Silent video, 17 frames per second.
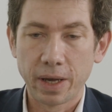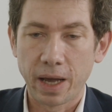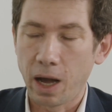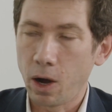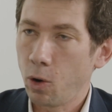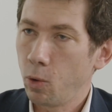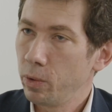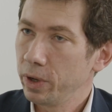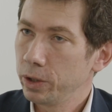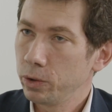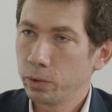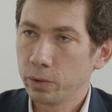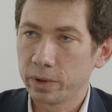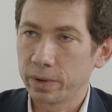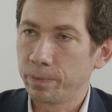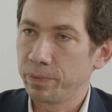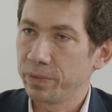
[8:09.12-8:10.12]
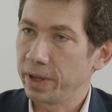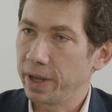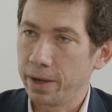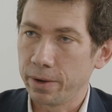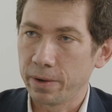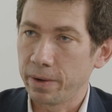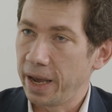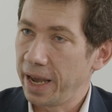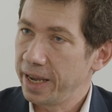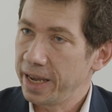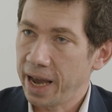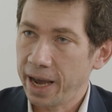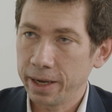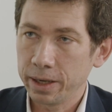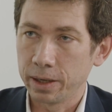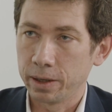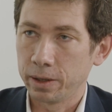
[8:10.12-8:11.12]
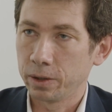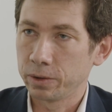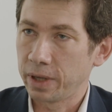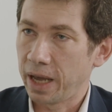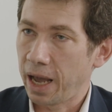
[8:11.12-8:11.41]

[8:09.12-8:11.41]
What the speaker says: how we use AI and